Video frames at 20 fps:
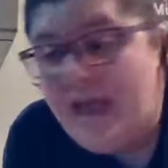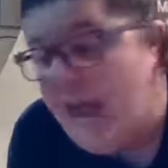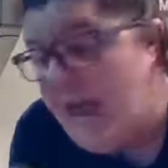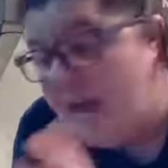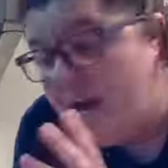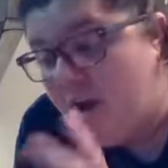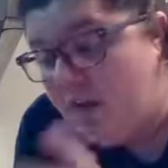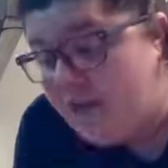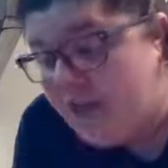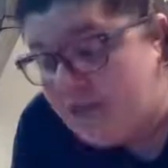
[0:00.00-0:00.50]

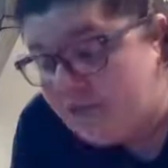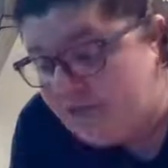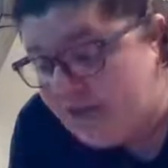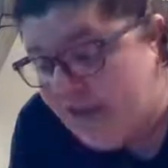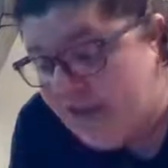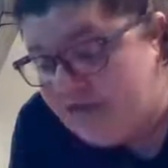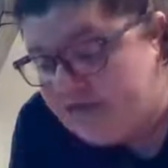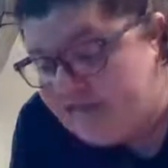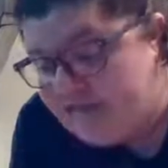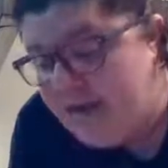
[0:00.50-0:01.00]
and all that
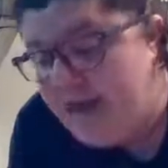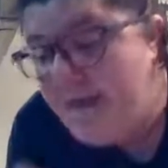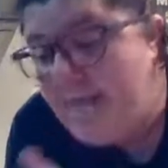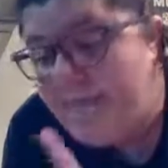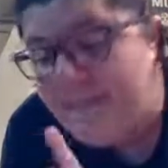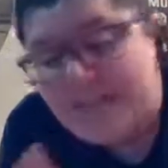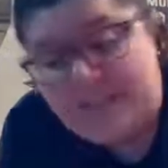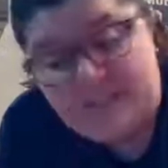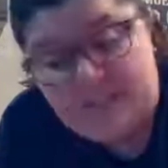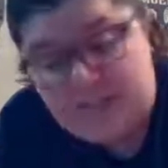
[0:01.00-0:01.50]
jazz.
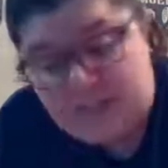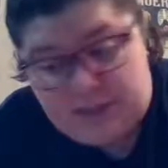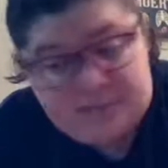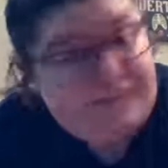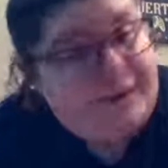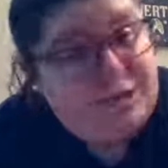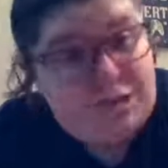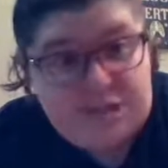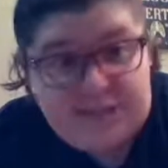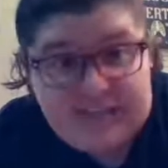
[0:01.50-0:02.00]
But
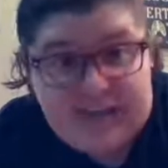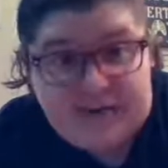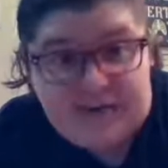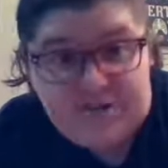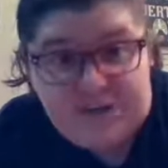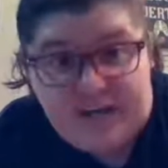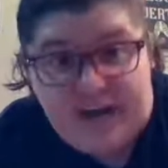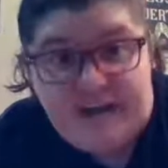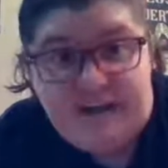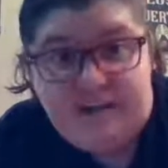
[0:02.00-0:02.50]
special
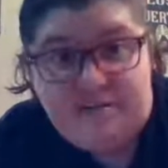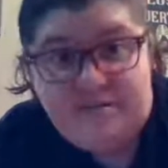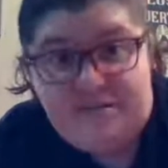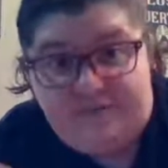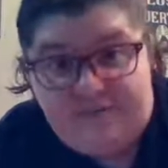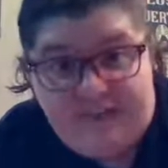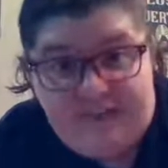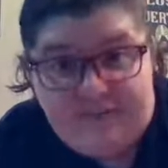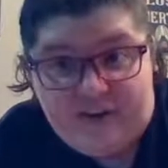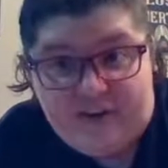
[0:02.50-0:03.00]
shout out
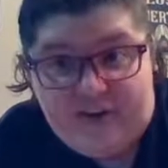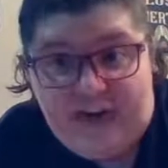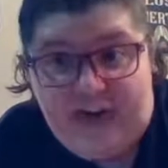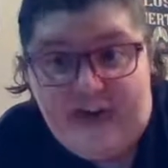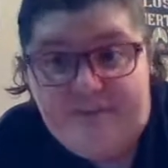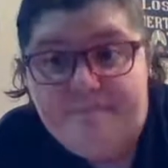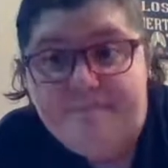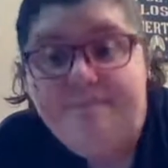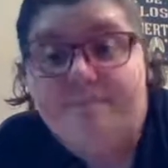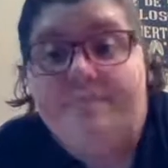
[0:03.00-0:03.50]
to Flavor
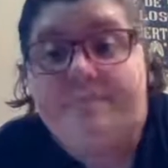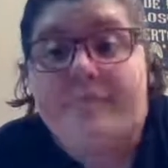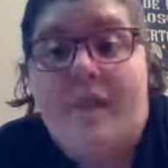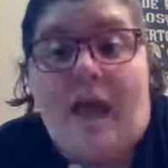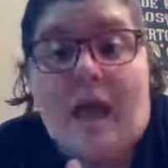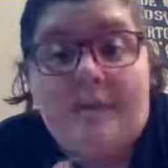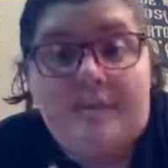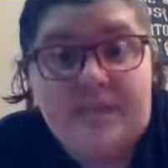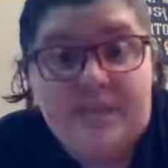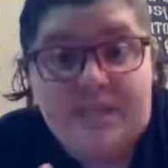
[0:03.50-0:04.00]
God.
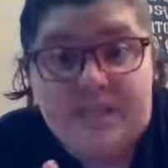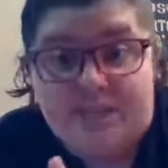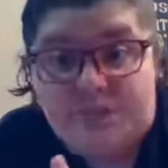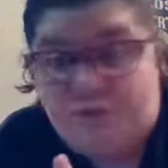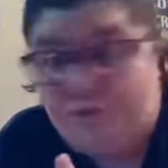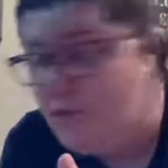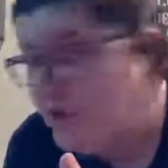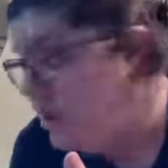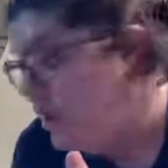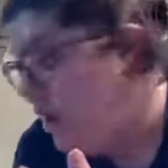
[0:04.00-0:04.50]
I'm going to
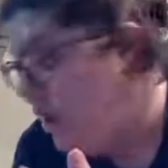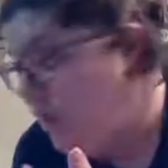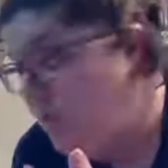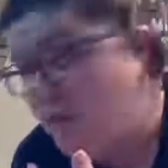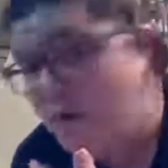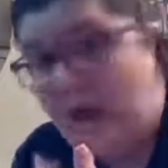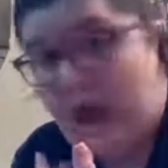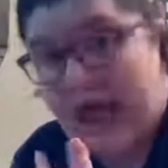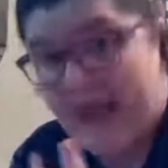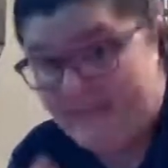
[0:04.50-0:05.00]
let you all
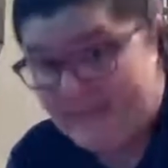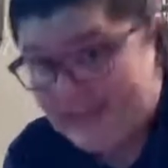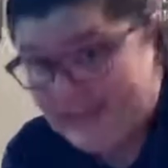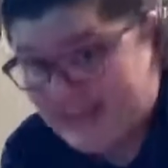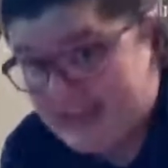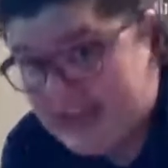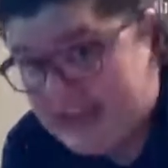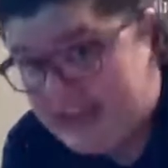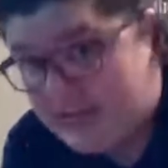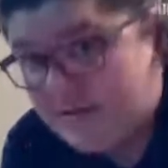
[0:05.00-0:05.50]
go. I'm
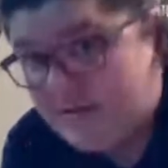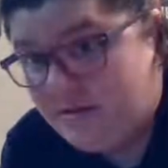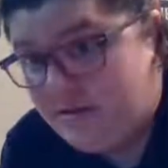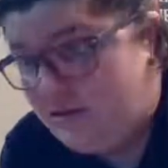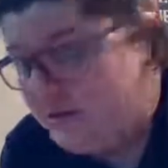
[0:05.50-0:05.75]
going to eat,